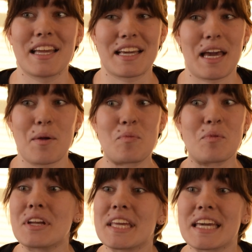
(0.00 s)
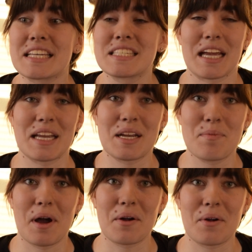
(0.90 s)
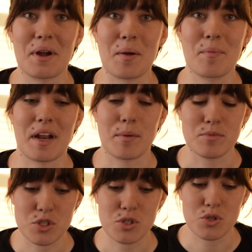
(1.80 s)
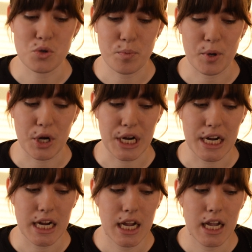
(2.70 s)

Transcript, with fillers: Like I'm really excited about Grimm and I'm super